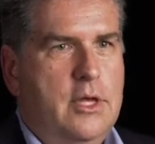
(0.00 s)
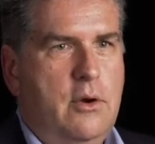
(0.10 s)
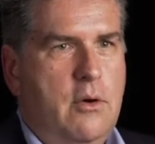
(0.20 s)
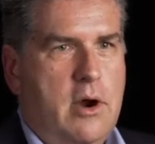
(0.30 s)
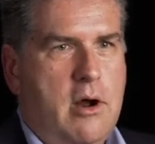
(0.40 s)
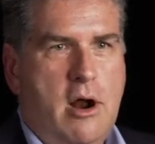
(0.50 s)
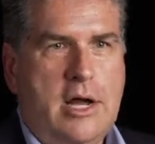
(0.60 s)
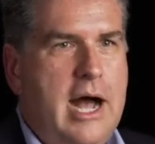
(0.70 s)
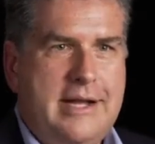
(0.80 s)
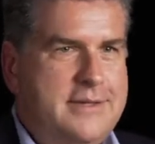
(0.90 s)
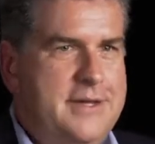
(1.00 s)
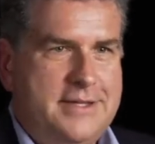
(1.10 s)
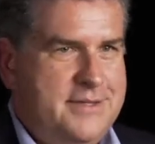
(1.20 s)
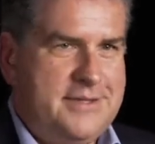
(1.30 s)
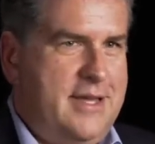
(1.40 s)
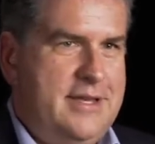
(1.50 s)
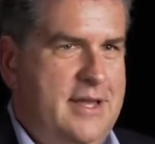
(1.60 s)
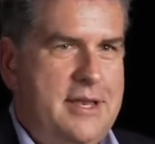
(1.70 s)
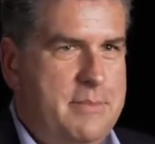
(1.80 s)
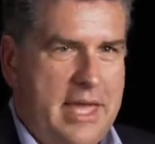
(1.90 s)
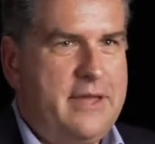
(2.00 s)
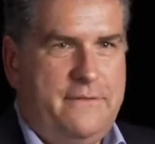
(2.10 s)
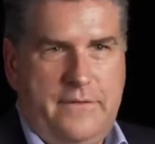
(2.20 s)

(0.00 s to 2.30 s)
our continents and make it